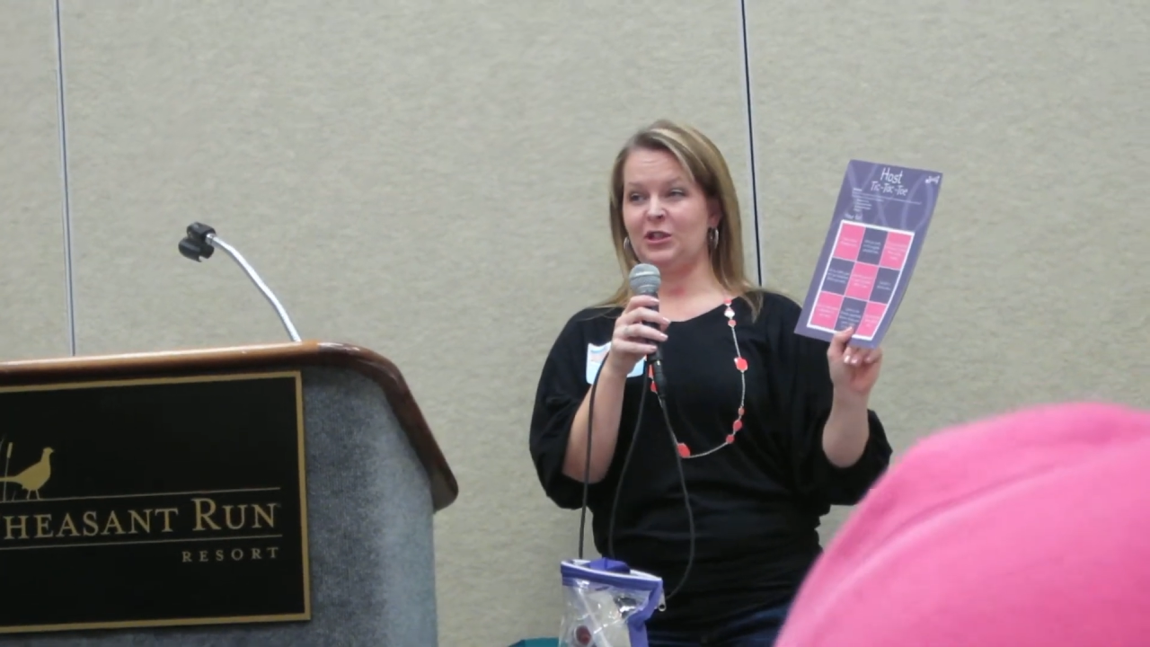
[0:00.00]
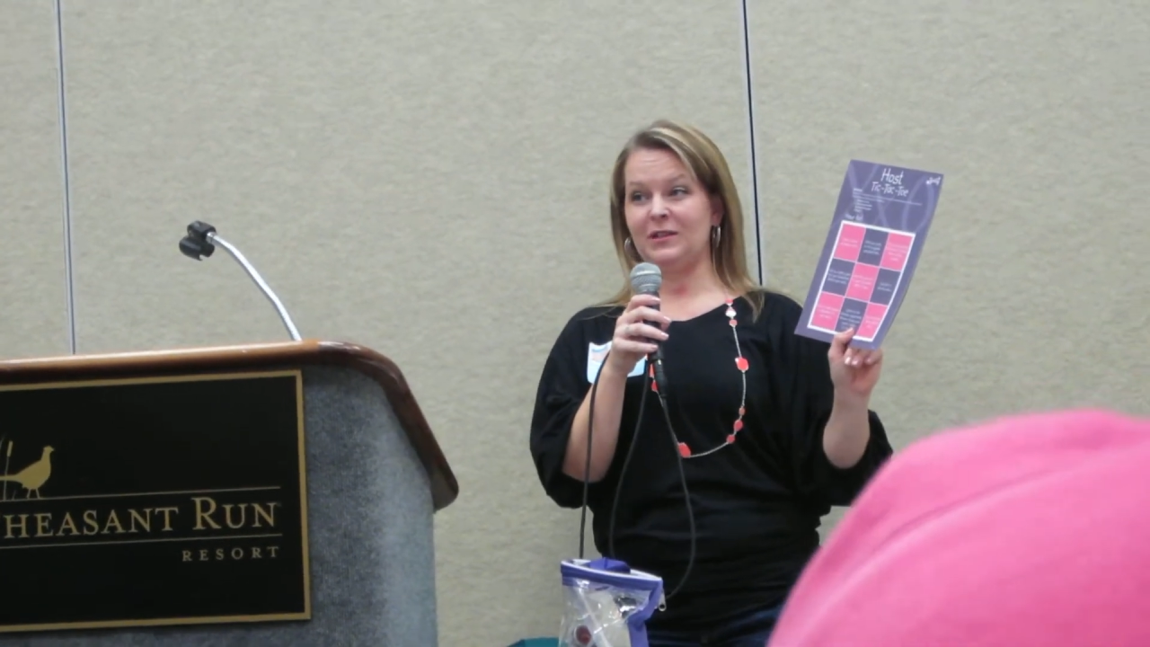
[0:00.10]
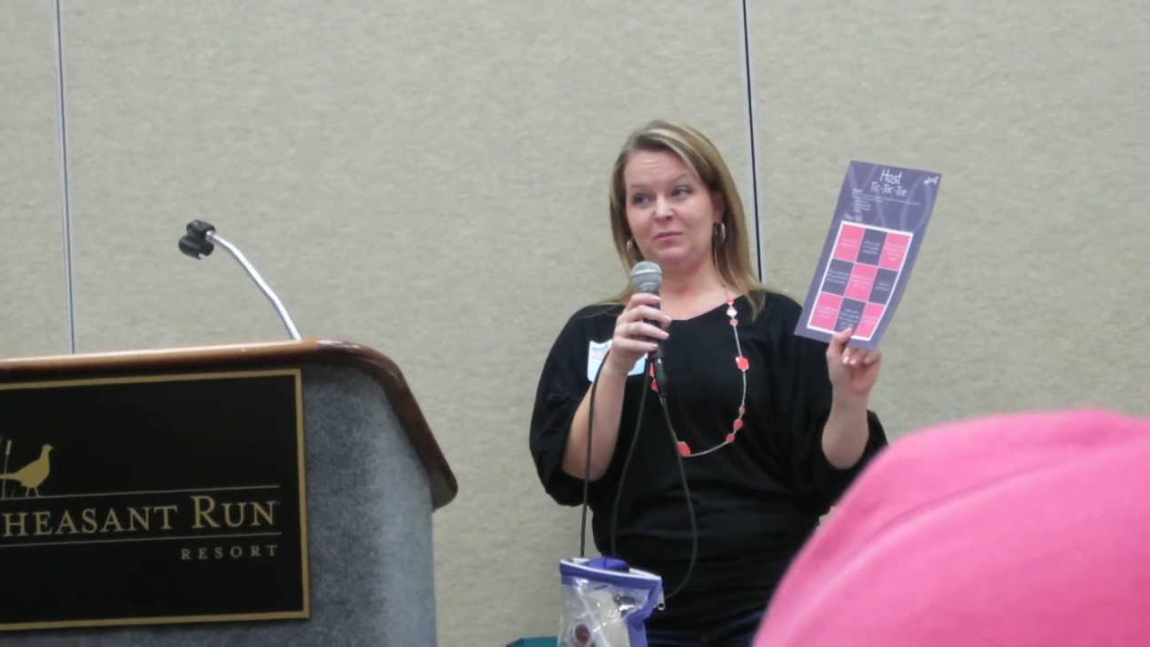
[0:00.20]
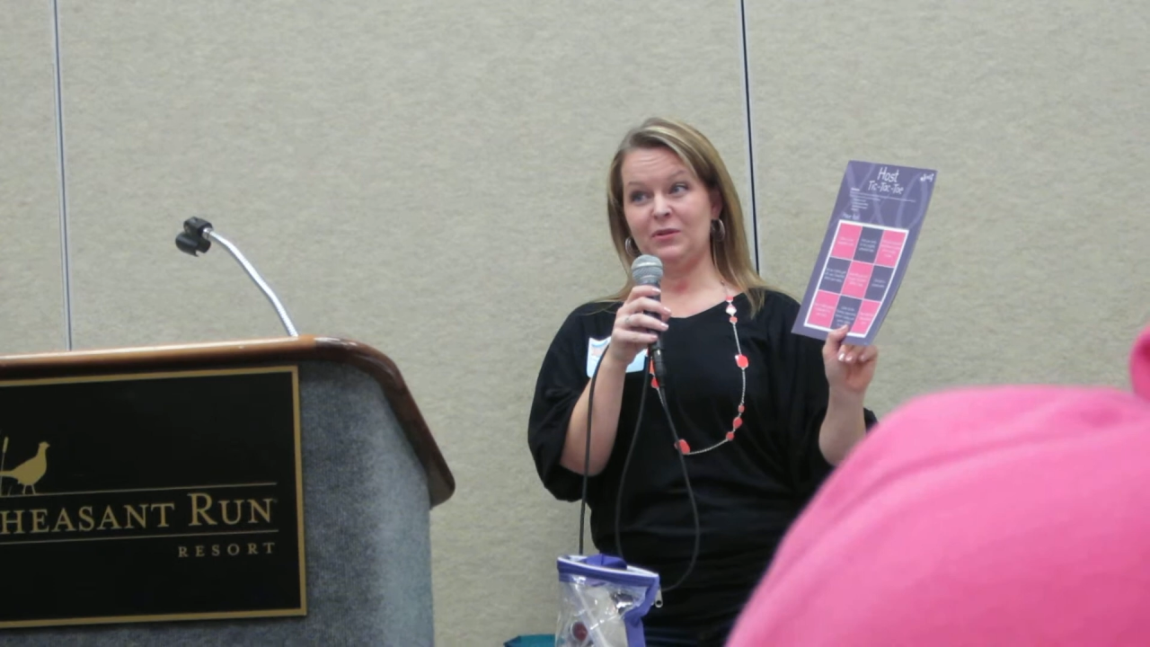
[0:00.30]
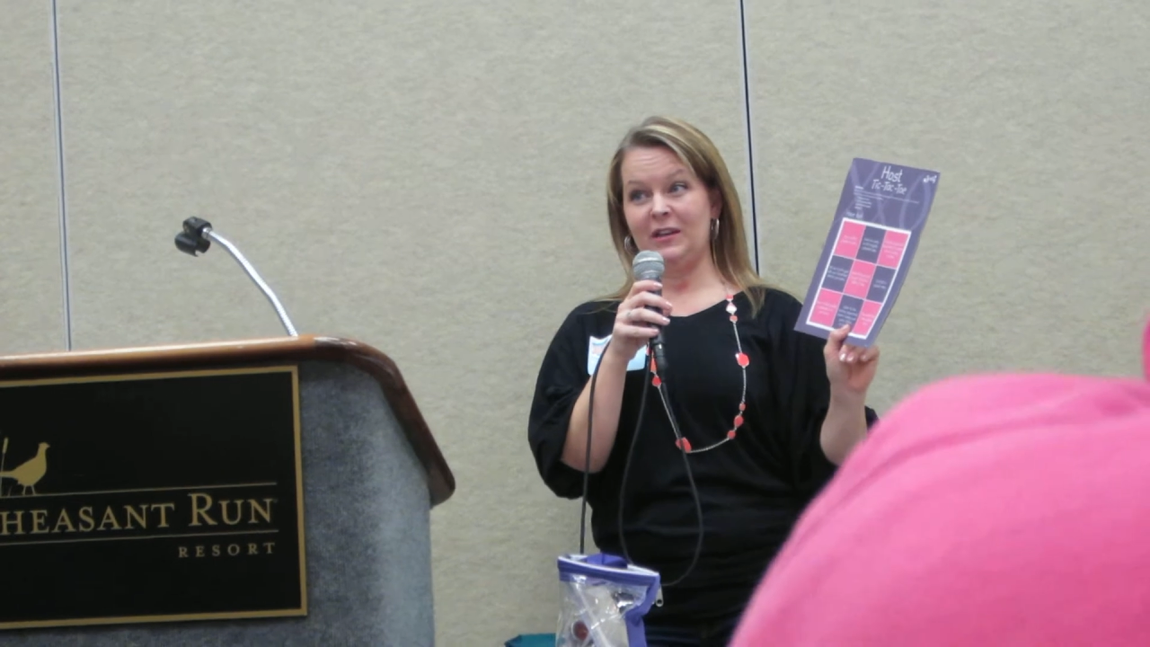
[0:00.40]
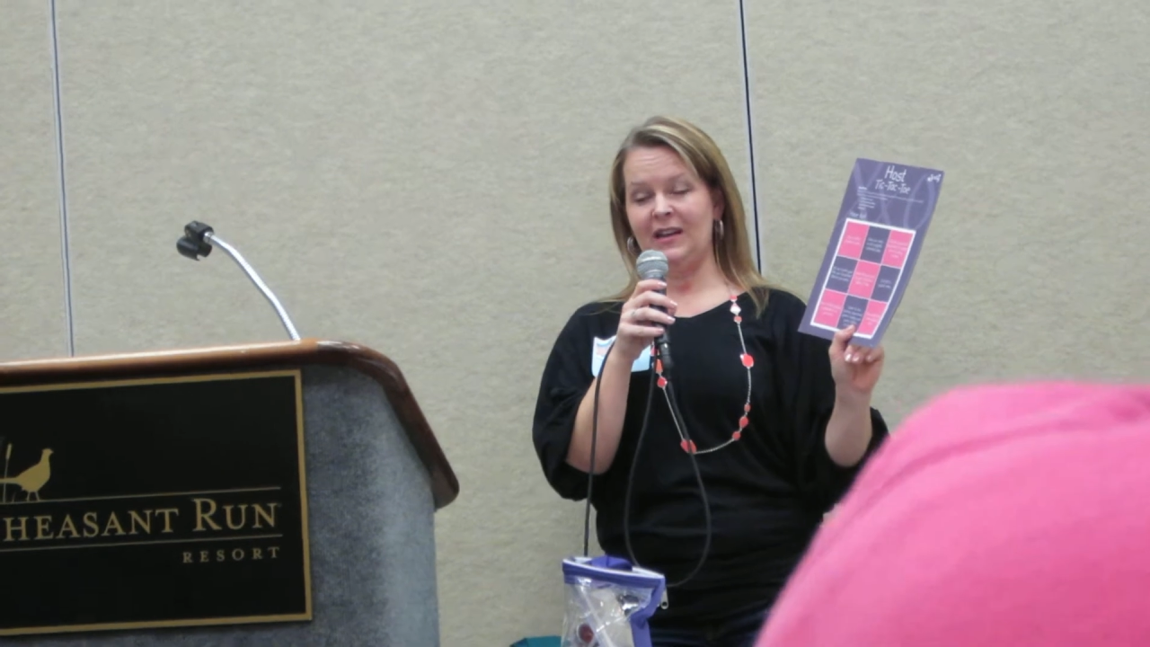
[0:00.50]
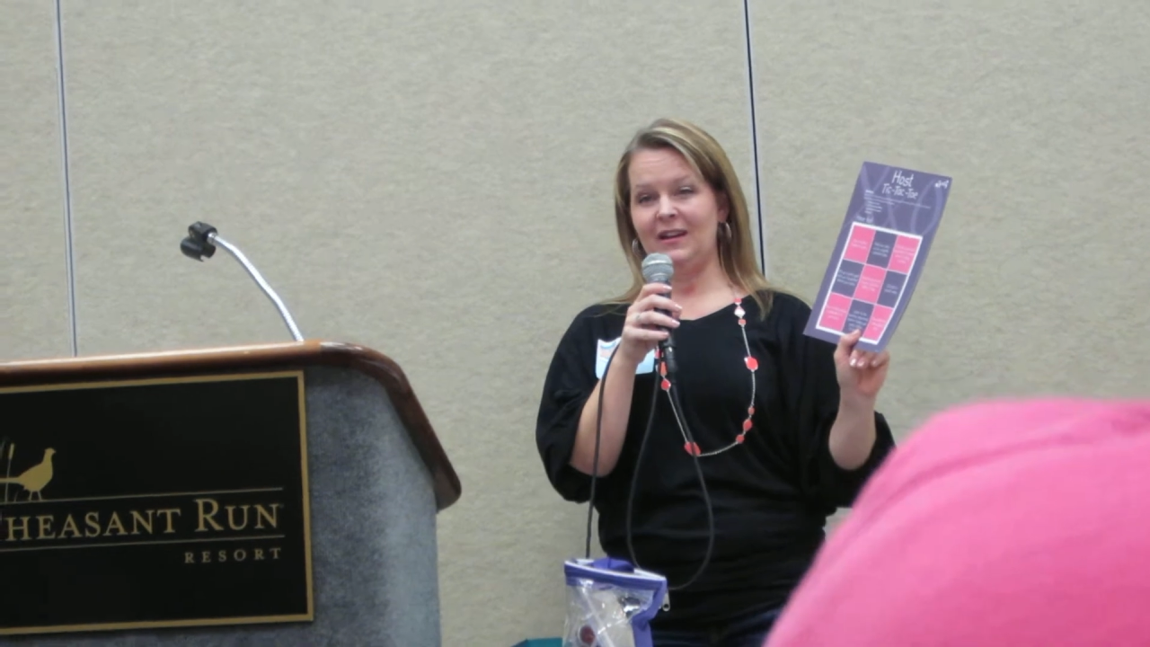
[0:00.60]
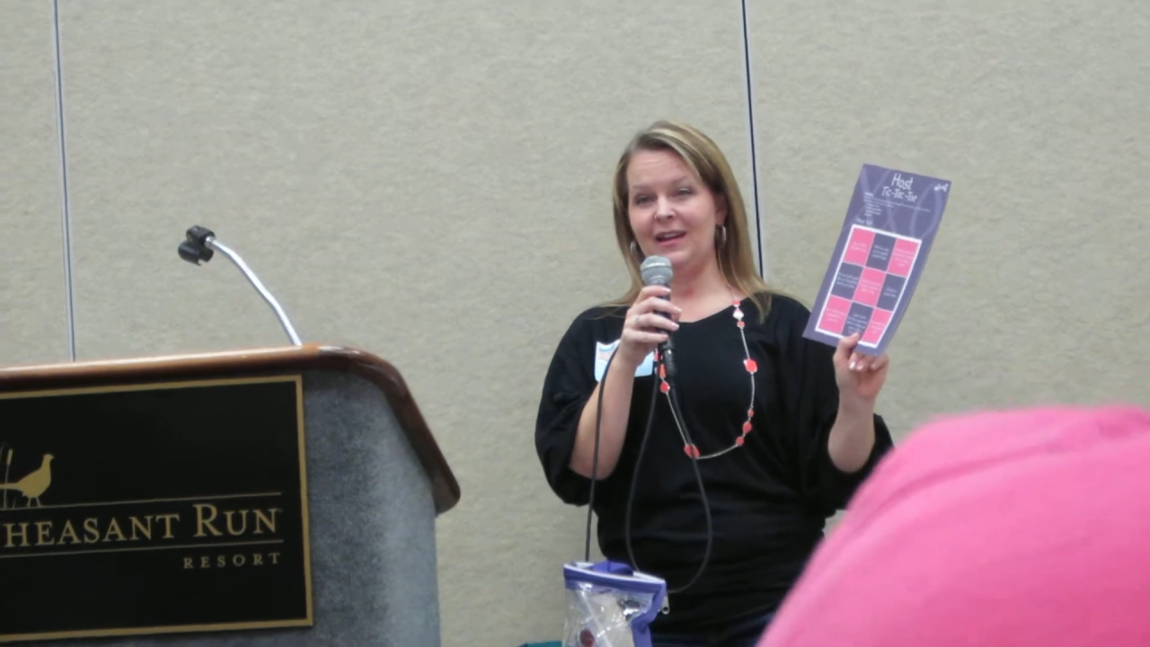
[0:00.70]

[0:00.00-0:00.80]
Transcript: just put in,